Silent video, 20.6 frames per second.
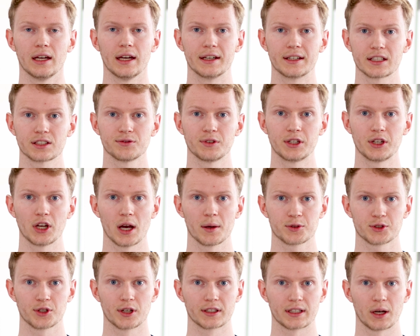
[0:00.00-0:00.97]
In this video
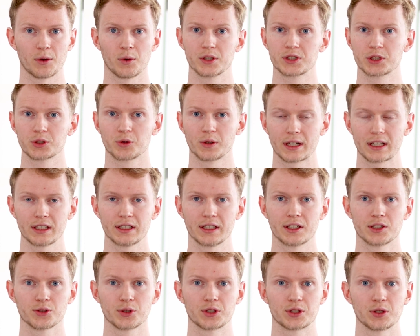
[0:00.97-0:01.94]
abstract, I want to quickly
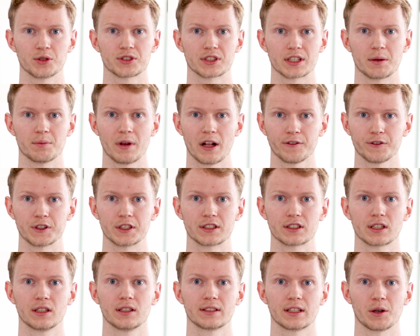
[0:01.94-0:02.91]
introduce a method
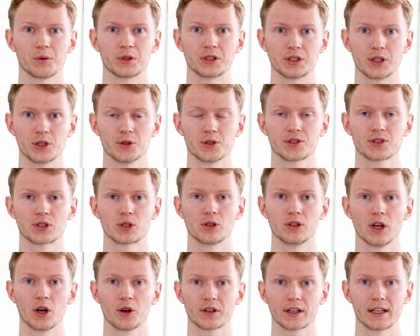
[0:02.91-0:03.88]
that we use to
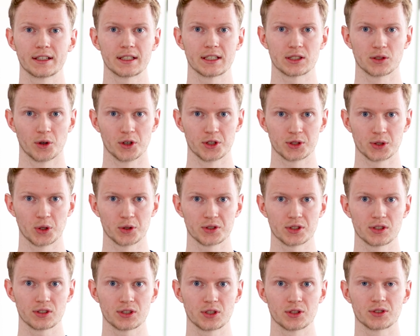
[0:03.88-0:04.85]
locate these noise
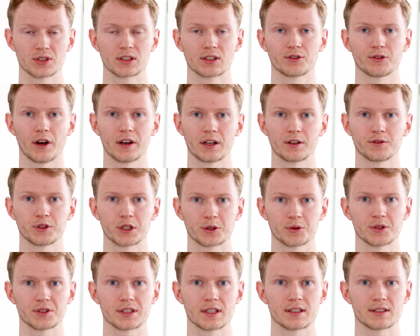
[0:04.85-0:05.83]
sources using finite
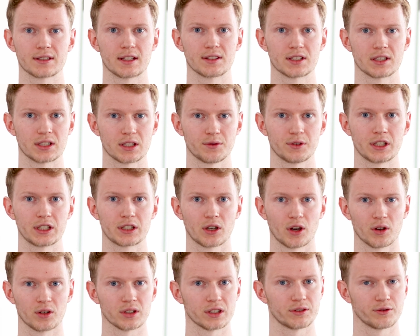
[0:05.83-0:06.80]
frequency sensitivity
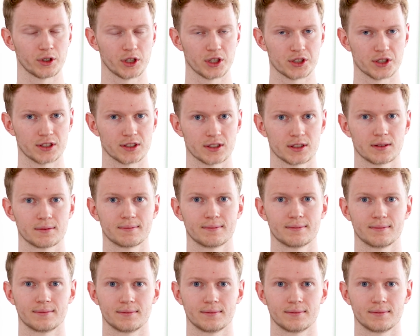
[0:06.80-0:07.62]
kernel inversions.